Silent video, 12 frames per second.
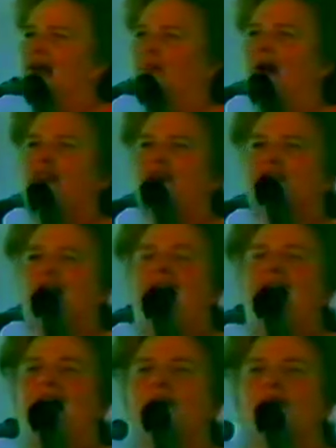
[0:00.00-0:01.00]
by the
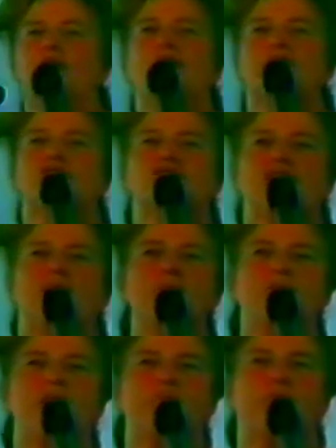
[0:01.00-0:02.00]
time, you know,
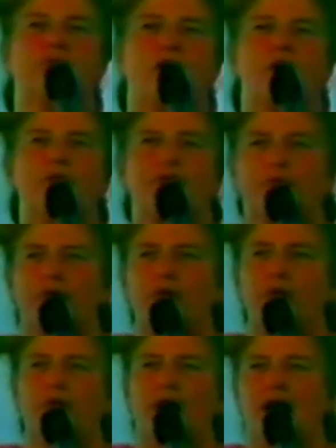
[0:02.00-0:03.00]
some people go
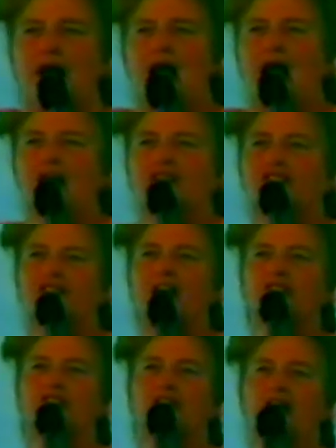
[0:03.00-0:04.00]
through
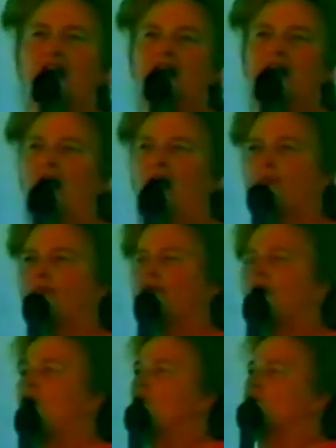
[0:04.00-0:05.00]
such a, a
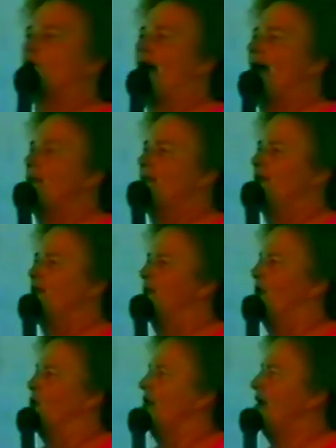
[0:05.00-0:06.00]
program in the
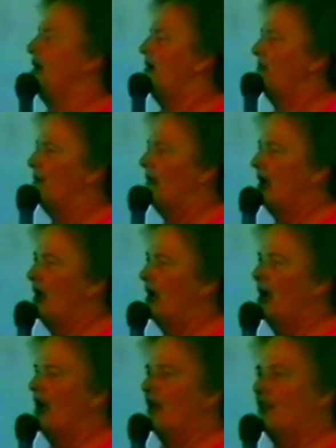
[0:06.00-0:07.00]
morning,
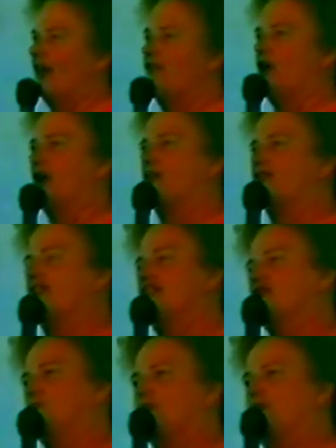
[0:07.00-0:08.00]
they've heard
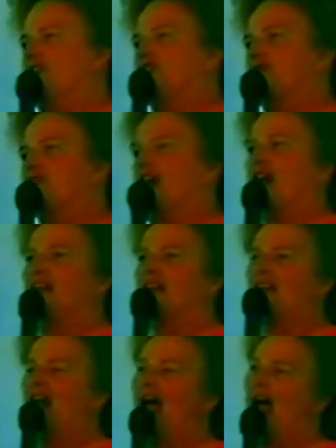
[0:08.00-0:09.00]
this preacher tell it
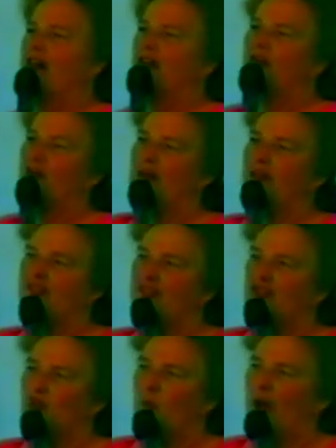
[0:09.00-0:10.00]
how to do it
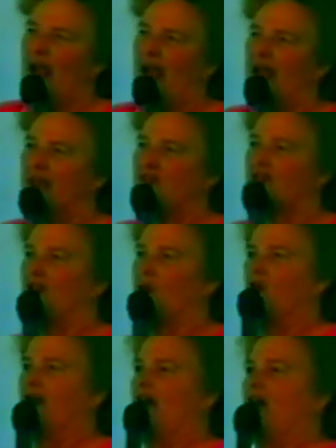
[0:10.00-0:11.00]
this way and
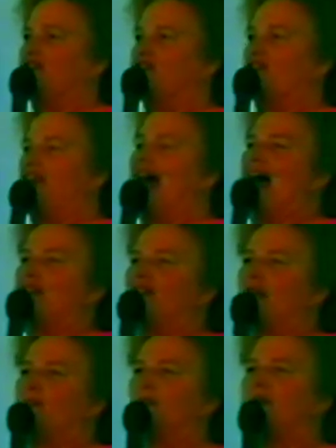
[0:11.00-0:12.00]
someone else that,
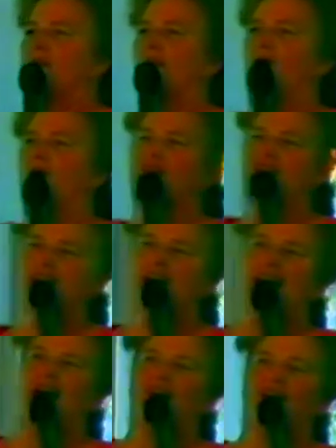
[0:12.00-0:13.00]
and they put them all
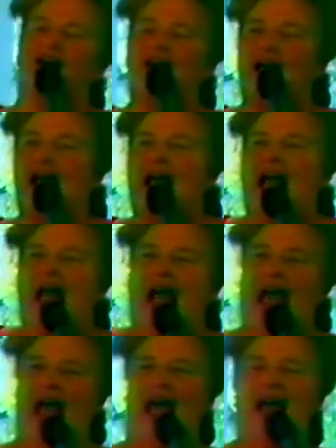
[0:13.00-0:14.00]
together.
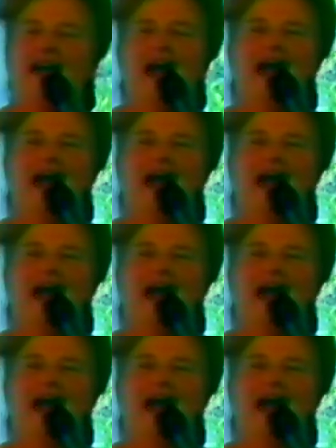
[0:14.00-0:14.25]
And,